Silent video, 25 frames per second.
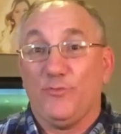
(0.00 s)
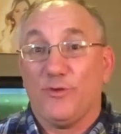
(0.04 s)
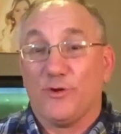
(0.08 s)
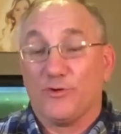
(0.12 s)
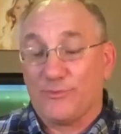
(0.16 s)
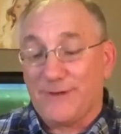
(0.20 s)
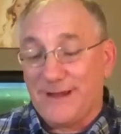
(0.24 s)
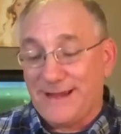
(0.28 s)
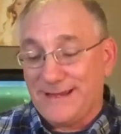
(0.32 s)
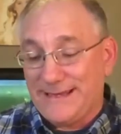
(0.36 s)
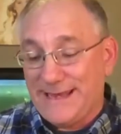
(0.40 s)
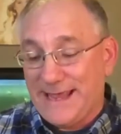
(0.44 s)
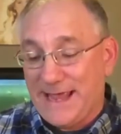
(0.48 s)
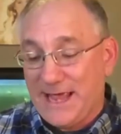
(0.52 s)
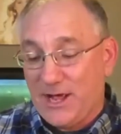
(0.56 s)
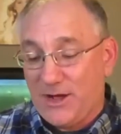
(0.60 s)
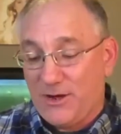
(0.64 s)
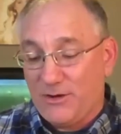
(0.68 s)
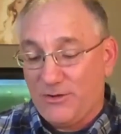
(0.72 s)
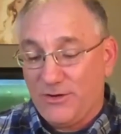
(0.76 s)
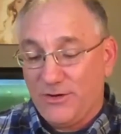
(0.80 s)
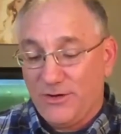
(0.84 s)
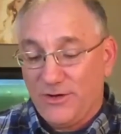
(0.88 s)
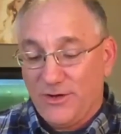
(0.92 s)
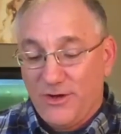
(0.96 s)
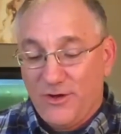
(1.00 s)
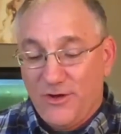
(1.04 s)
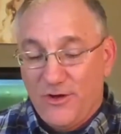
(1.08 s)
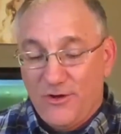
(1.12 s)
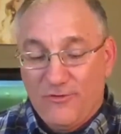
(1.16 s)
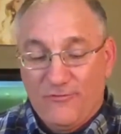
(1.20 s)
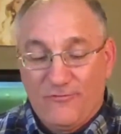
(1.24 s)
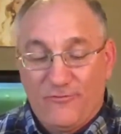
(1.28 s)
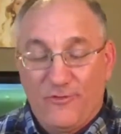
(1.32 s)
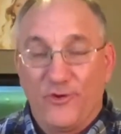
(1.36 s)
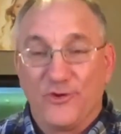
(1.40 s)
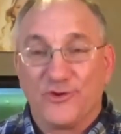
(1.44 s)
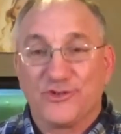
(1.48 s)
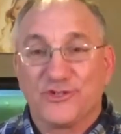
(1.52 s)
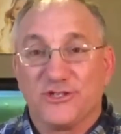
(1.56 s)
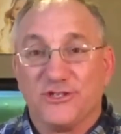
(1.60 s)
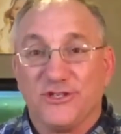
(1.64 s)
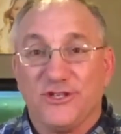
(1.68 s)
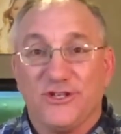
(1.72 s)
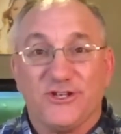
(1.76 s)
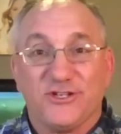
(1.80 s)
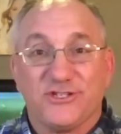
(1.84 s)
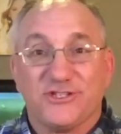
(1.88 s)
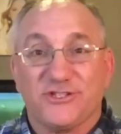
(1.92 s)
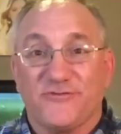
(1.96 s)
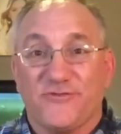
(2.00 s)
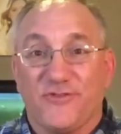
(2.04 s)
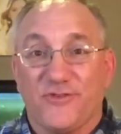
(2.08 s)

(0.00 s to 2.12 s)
But right now, first looks,